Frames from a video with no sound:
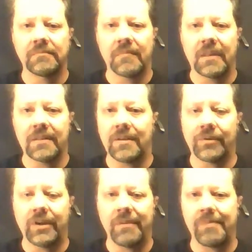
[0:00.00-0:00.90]
It's not going
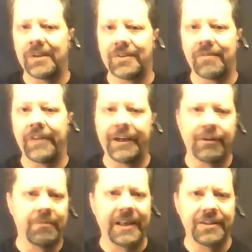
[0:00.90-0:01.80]
to be plus infinity or
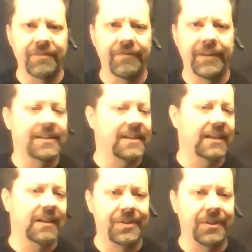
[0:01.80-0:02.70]
minus infinity, it's not going
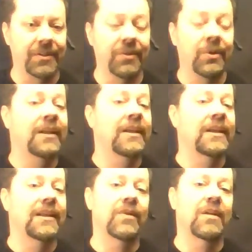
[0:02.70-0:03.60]
to be 0.
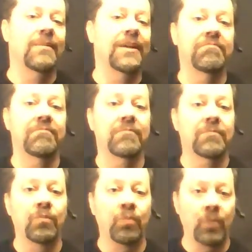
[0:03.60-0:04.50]
It's going to be,
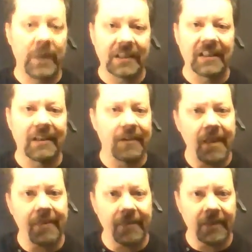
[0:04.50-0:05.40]
we declare
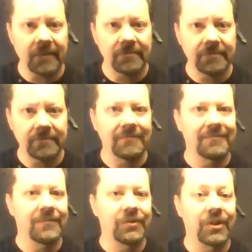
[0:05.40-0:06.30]
nothing,
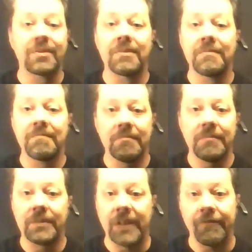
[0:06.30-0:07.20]
just
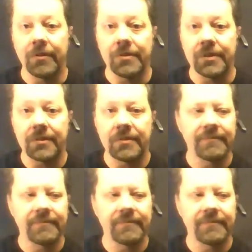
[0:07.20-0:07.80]
diverges.